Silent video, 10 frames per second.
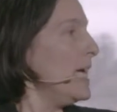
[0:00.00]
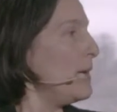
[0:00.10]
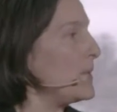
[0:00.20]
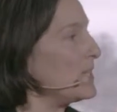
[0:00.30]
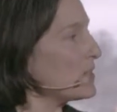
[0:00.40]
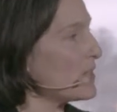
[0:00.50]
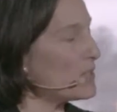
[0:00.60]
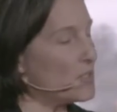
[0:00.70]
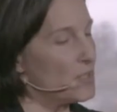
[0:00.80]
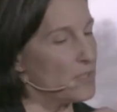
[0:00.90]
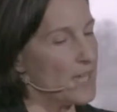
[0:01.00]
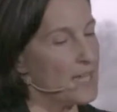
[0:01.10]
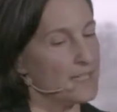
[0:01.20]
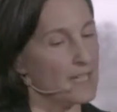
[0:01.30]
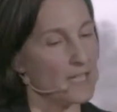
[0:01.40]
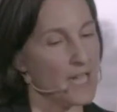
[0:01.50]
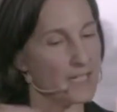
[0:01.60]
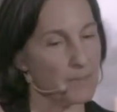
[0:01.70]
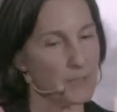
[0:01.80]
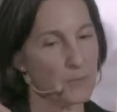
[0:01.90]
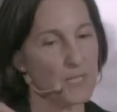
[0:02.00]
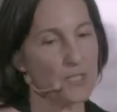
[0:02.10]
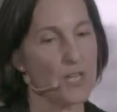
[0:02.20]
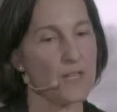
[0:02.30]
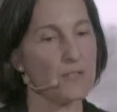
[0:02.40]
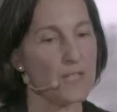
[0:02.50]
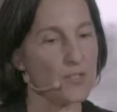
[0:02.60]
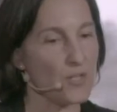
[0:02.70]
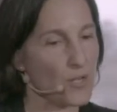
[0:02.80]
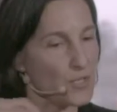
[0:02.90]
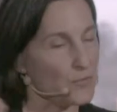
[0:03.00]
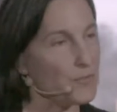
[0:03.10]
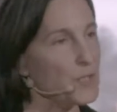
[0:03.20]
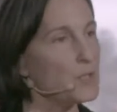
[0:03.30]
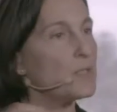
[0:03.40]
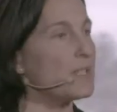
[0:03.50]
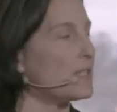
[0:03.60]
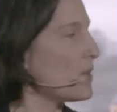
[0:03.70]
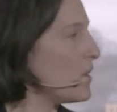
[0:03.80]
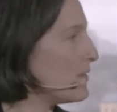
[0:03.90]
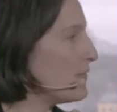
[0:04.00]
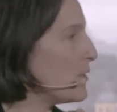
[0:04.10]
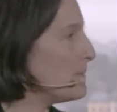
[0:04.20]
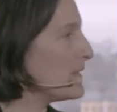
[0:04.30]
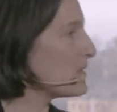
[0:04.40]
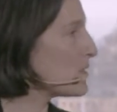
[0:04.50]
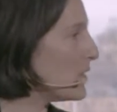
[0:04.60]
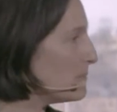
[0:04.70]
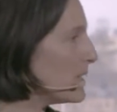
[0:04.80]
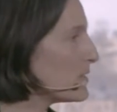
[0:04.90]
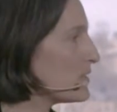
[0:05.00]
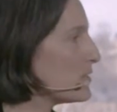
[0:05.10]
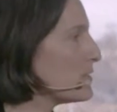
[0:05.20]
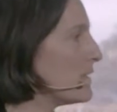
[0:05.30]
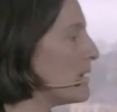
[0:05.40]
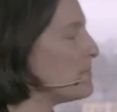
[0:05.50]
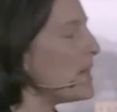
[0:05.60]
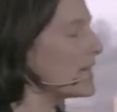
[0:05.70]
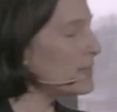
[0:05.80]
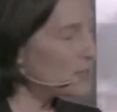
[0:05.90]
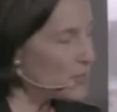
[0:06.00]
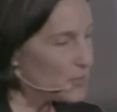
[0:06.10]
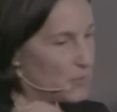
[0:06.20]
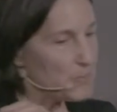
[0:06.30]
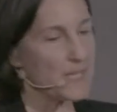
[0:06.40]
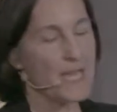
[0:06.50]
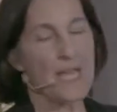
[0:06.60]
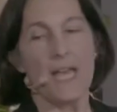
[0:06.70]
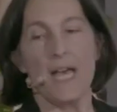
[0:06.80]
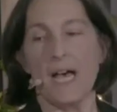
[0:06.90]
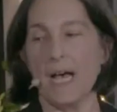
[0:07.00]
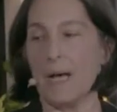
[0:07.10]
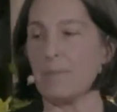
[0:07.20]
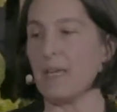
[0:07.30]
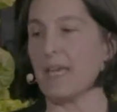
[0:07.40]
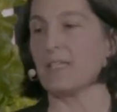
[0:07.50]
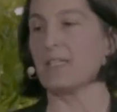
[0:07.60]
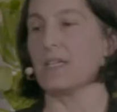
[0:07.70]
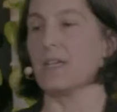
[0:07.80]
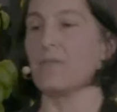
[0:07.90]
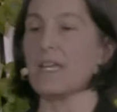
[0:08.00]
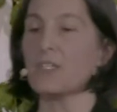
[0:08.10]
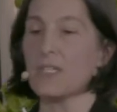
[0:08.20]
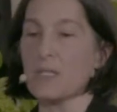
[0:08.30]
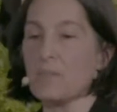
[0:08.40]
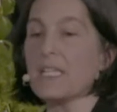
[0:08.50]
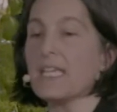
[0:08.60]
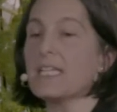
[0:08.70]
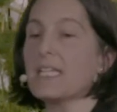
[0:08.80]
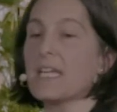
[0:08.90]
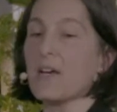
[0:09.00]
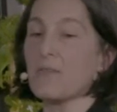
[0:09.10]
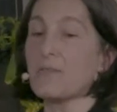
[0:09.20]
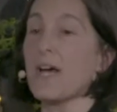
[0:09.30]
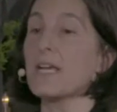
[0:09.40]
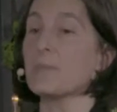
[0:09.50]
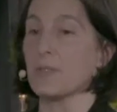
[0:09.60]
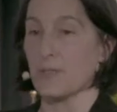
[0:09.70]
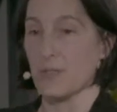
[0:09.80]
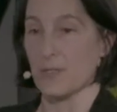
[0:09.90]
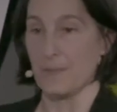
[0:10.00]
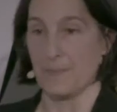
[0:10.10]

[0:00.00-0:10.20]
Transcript: And when it starts to do that, they line up to each other, they start to fuse, they form things called muscle myotubes, and eventually the beginning of fibers.